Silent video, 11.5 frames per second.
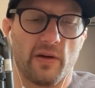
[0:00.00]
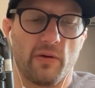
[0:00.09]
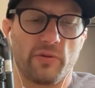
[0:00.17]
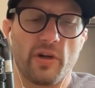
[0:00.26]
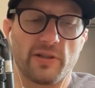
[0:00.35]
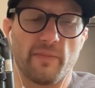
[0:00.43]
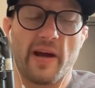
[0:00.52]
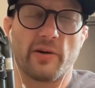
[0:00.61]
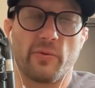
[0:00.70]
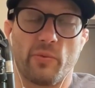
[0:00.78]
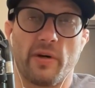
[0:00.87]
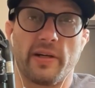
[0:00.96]
it doesn't matter
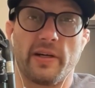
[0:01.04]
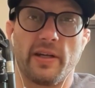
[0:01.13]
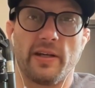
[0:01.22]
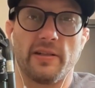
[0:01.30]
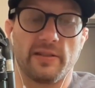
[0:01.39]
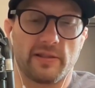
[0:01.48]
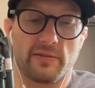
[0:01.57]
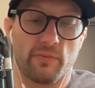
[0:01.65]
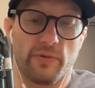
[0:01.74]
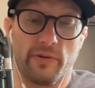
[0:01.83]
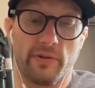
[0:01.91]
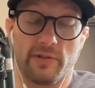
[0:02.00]
what it is,
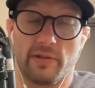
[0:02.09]
whether it's